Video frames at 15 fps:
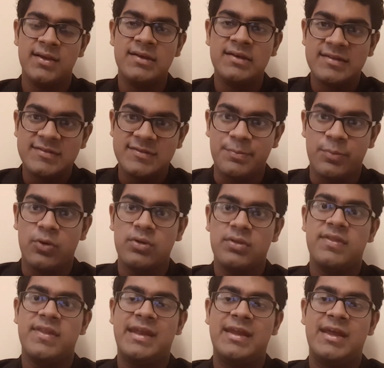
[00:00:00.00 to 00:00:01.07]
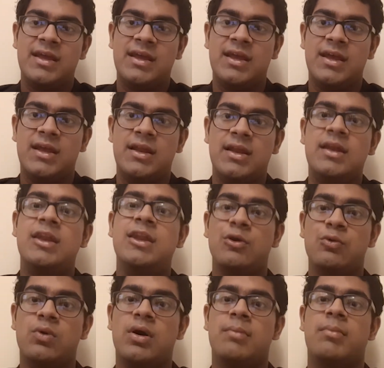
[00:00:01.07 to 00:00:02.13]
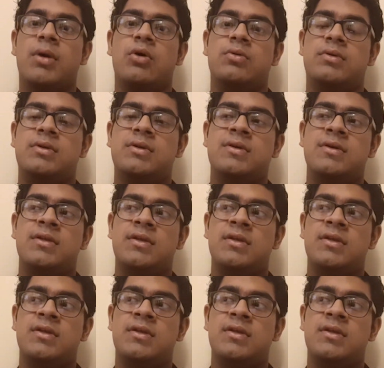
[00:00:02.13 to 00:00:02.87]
sport that I knew about.